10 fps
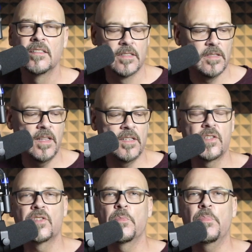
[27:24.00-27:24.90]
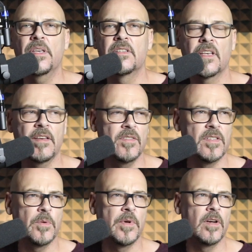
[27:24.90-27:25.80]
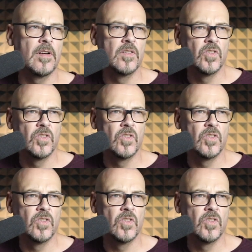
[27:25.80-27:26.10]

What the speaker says: So that's just a B7, so we've got...